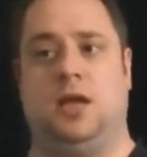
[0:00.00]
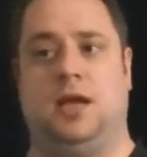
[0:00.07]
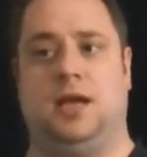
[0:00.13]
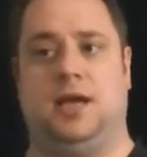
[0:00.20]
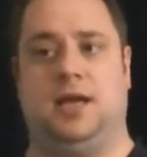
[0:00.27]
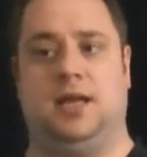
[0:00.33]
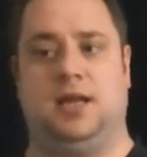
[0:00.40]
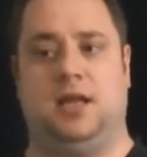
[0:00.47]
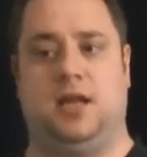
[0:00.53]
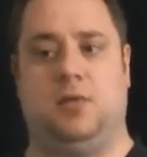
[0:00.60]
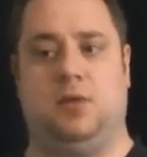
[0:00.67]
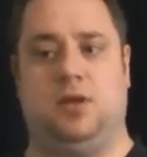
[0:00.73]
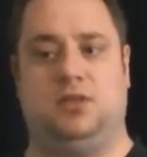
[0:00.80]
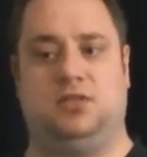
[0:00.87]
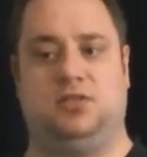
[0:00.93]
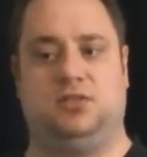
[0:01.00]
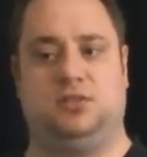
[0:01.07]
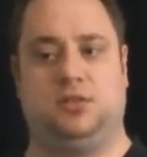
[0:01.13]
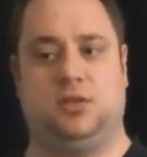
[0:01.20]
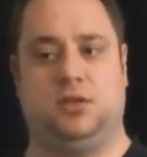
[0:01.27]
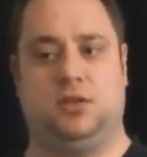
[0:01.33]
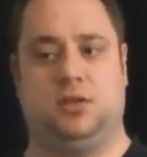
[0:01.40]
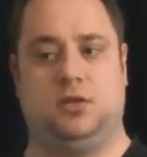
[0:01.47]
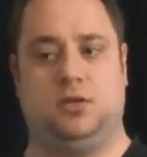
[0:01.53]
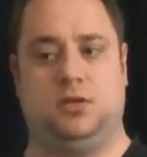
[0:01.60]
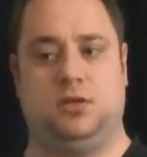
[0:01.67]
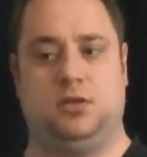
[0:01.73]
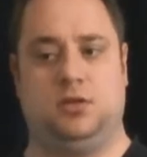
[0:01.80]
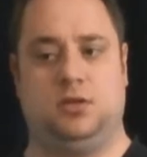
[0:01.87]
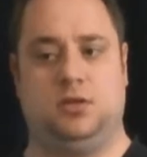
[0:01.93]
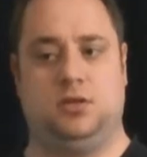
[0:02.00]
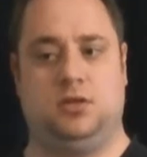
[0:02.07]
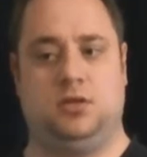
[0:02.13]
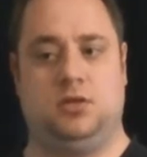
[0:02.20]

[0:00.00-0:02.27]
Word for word: and I was uh, uh,